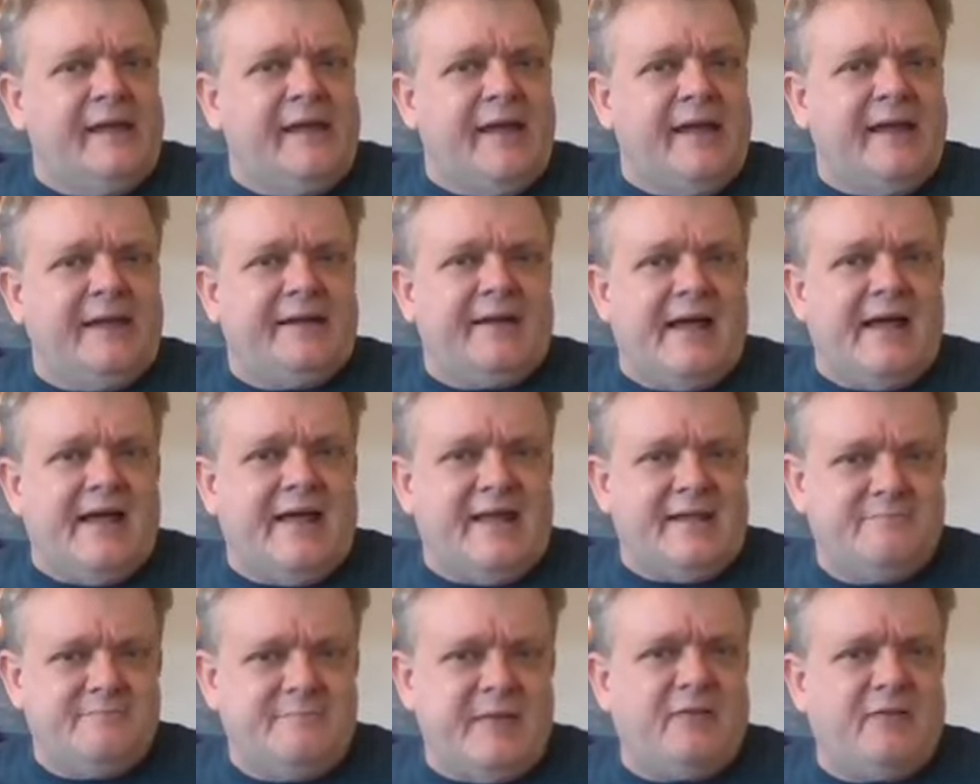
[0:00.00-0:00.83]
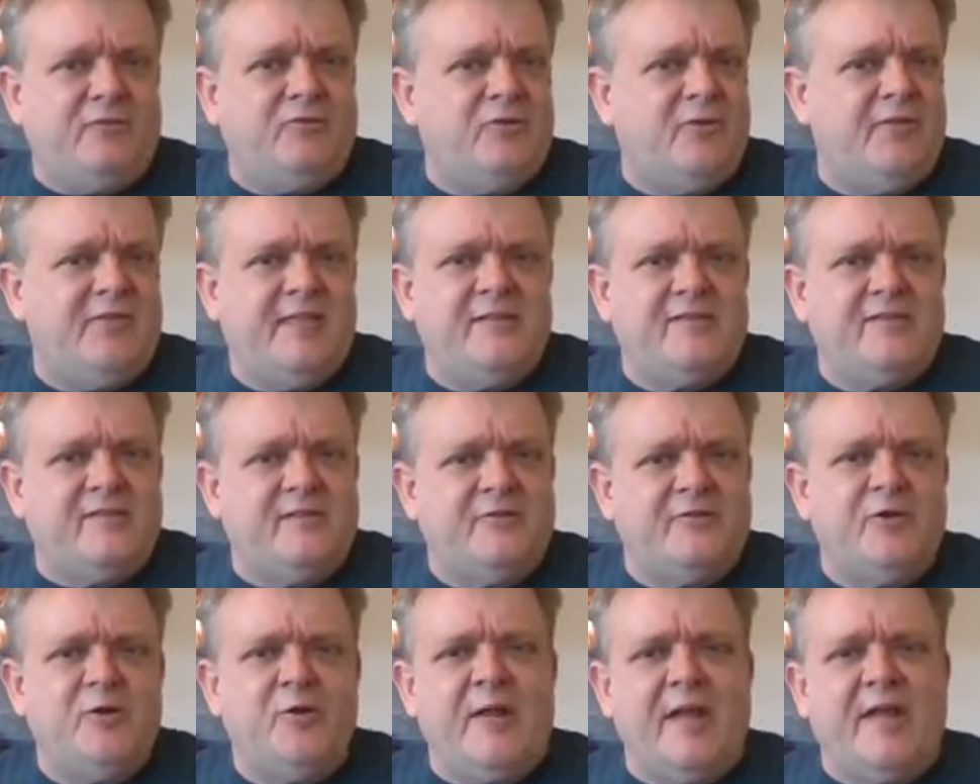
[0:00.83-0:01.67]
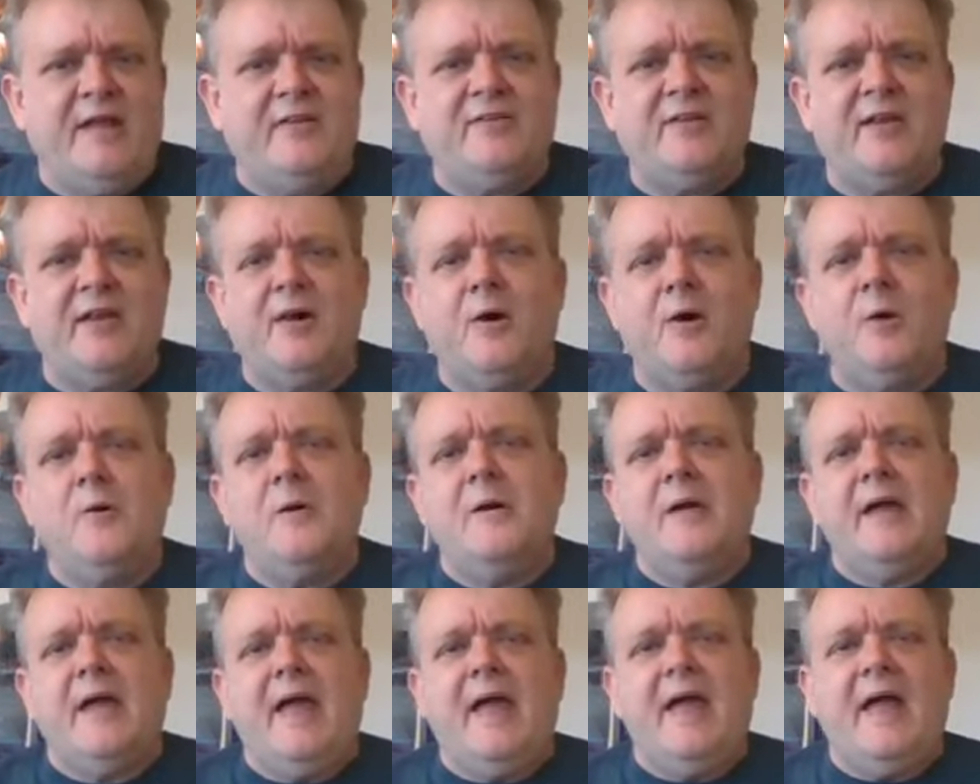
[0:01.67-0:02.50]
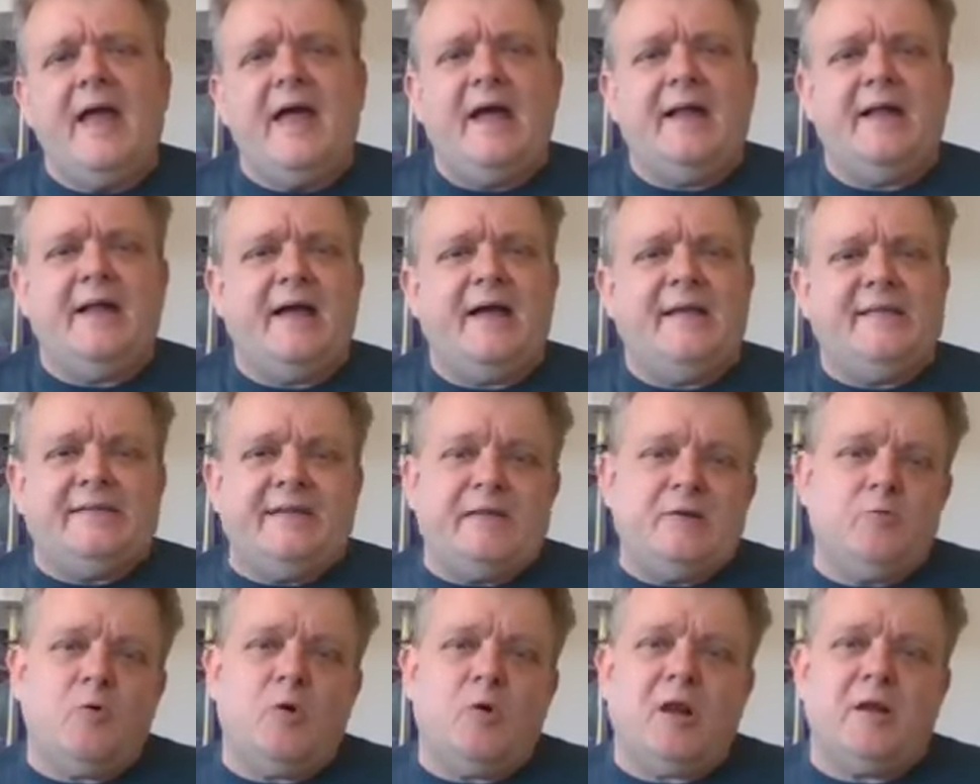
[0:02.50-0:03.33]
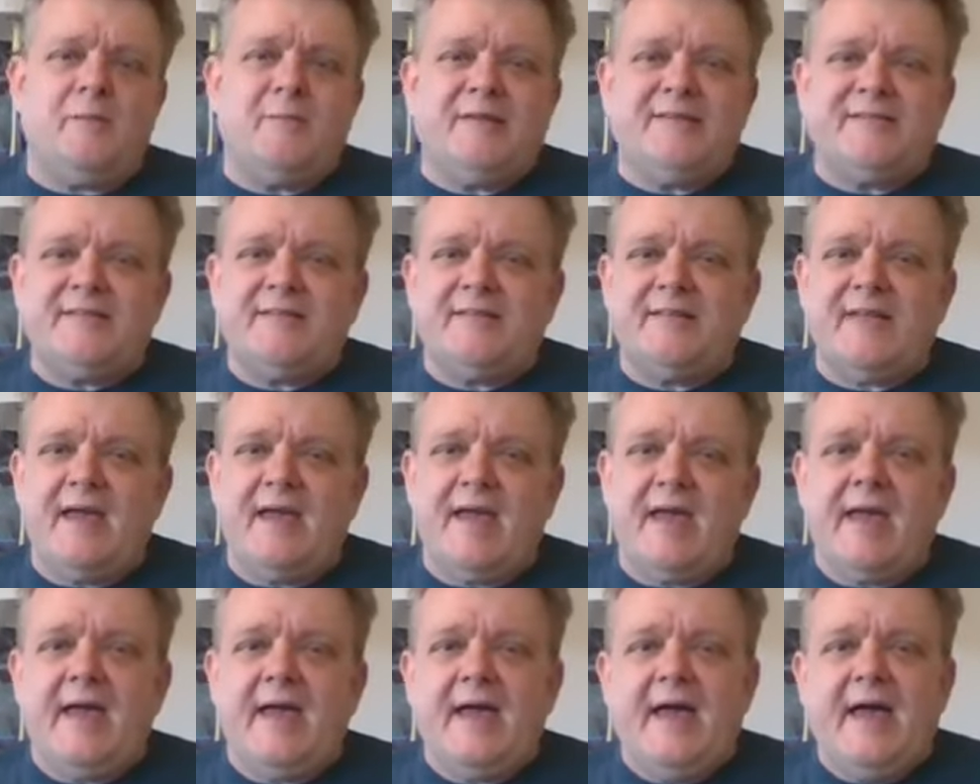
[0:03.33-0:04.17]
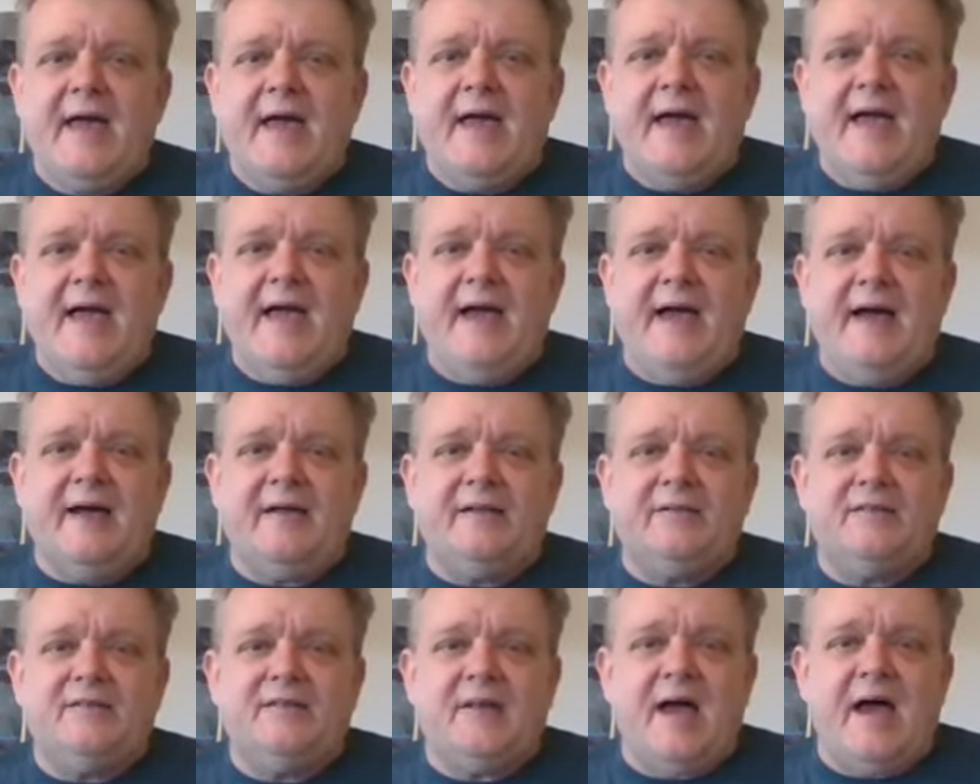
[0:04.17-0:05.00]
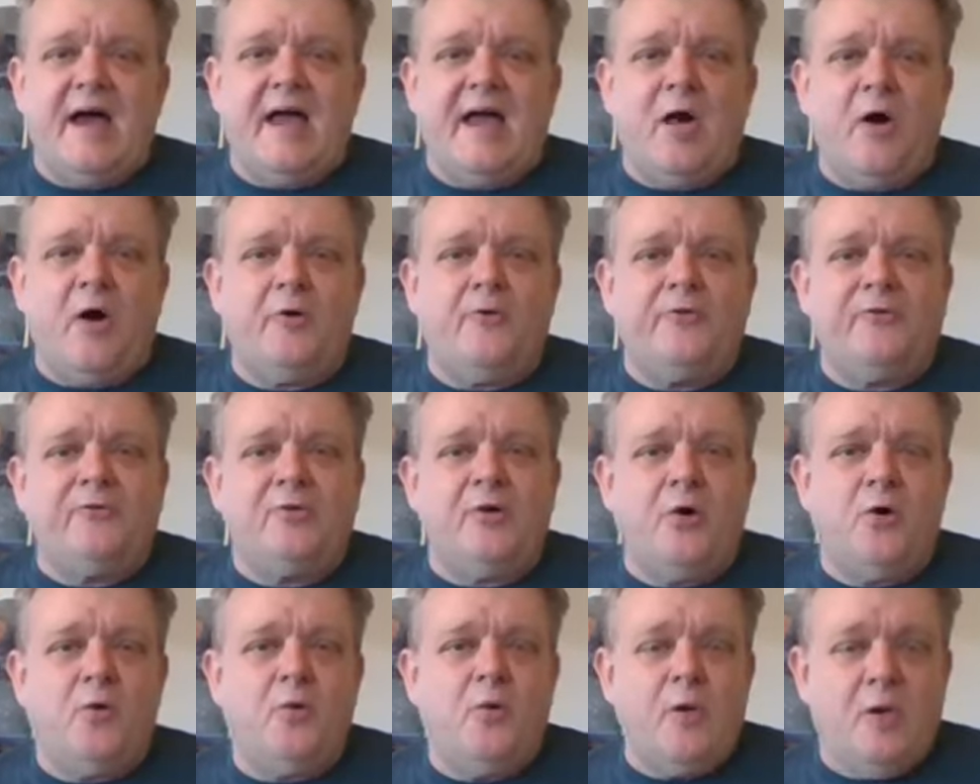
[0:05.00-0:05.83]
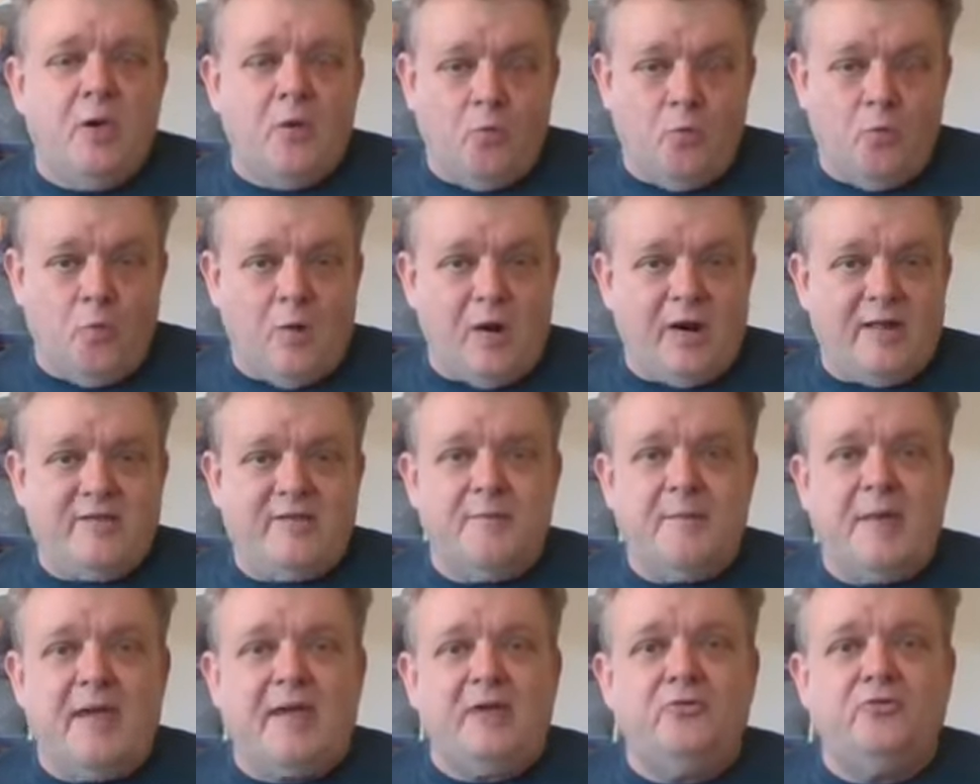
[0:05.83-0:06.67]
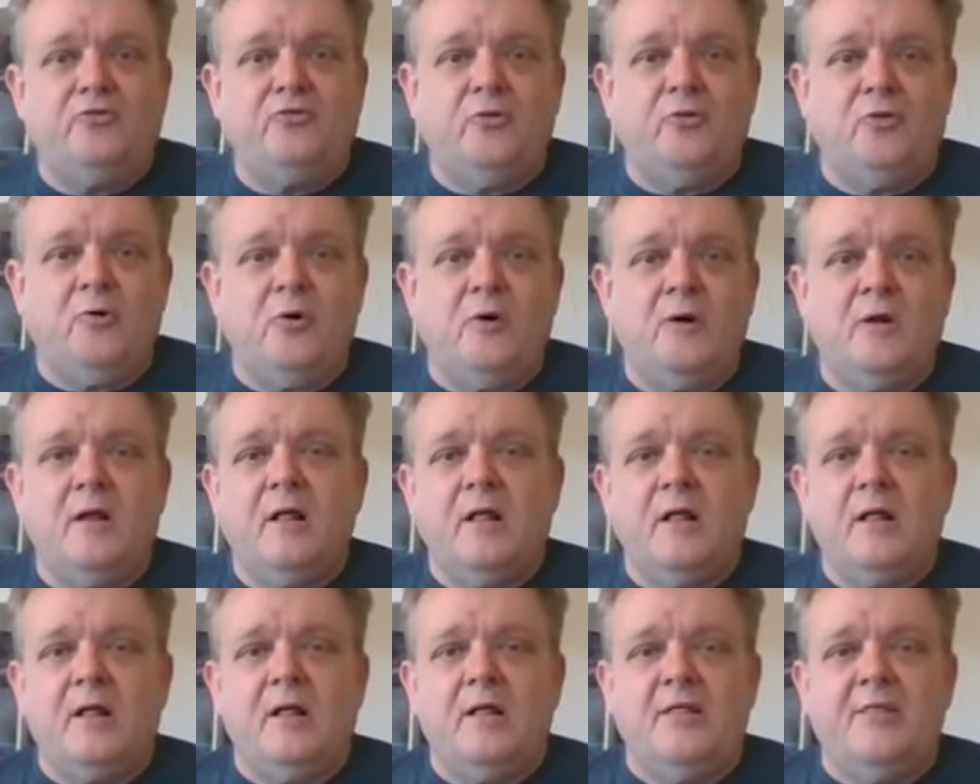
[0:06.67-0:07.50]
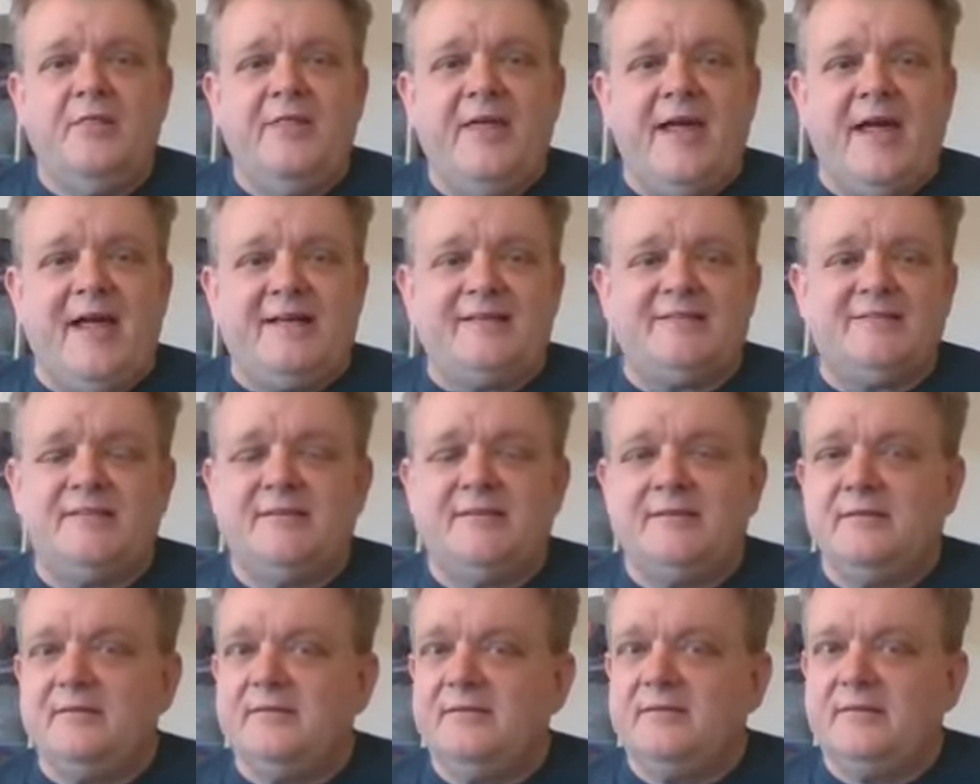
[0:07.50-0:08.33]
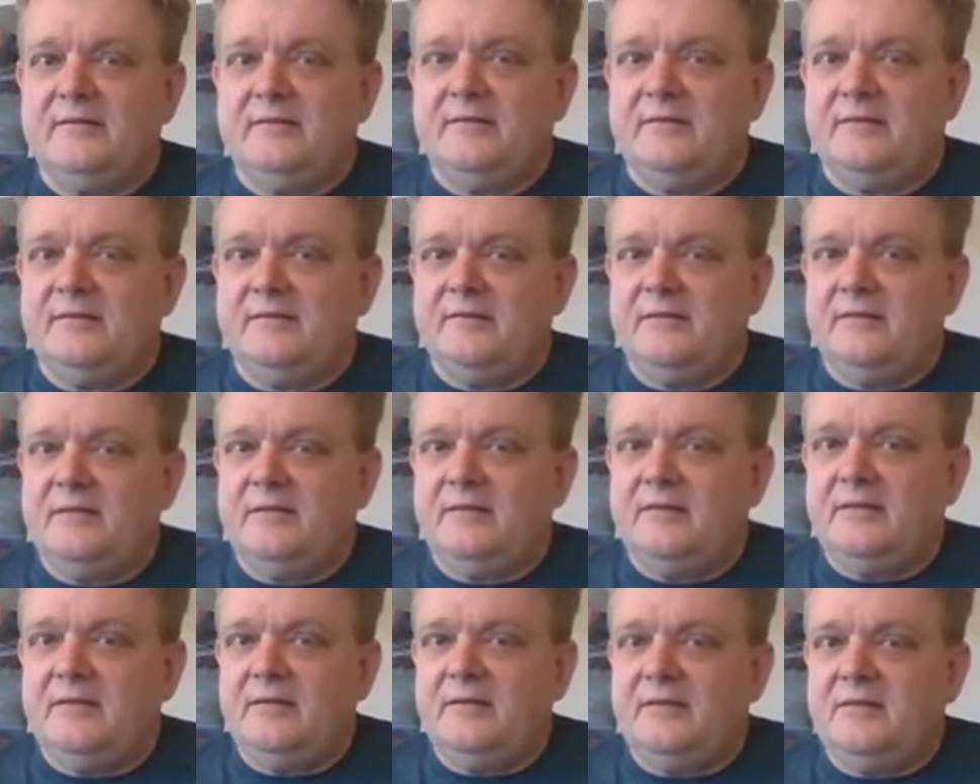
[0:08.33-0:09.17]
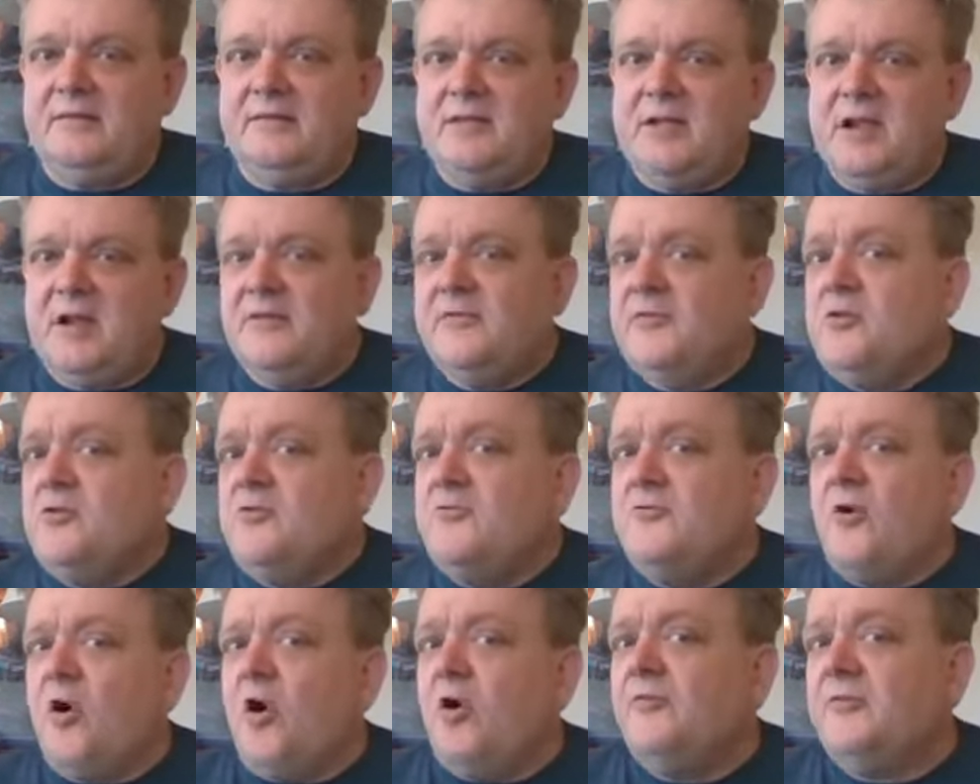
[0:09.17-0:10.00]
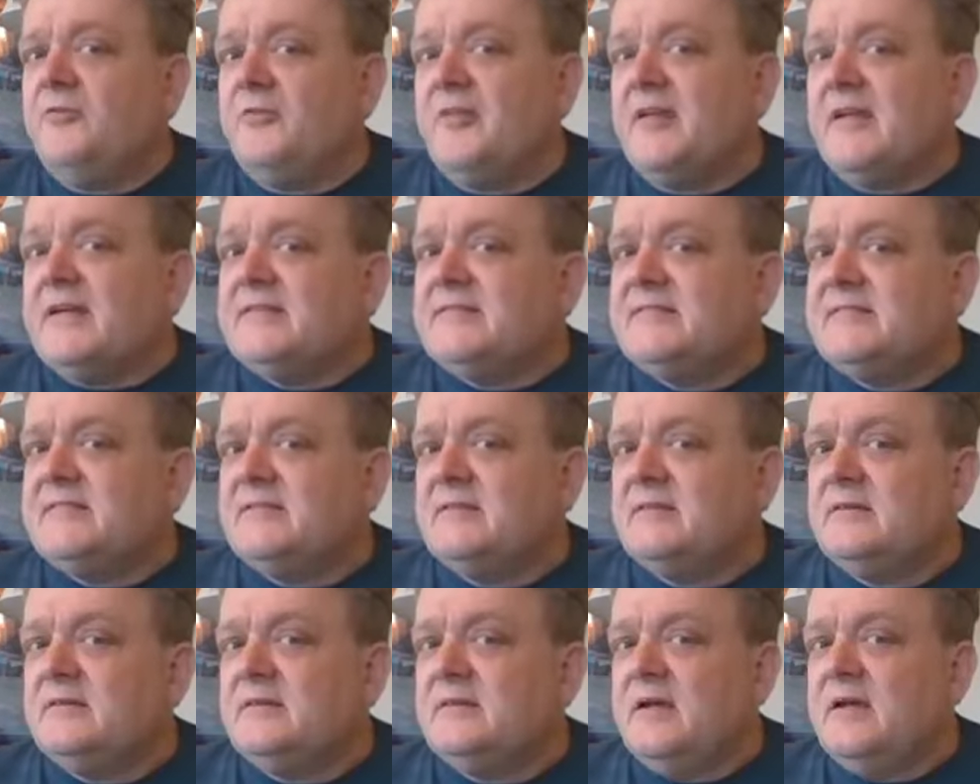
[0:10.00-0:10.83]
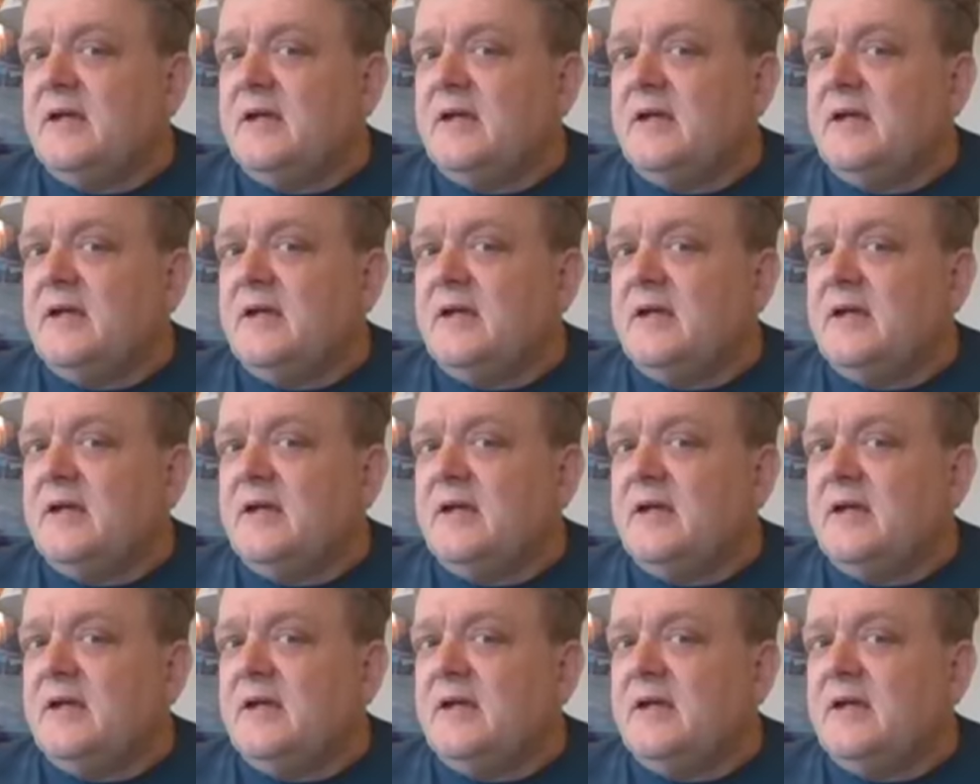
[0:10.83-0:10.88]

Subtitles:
and I had mentioned this a few days ago, and I didn't want to miss a day, and I also wanted to make sure that none of you fall for this.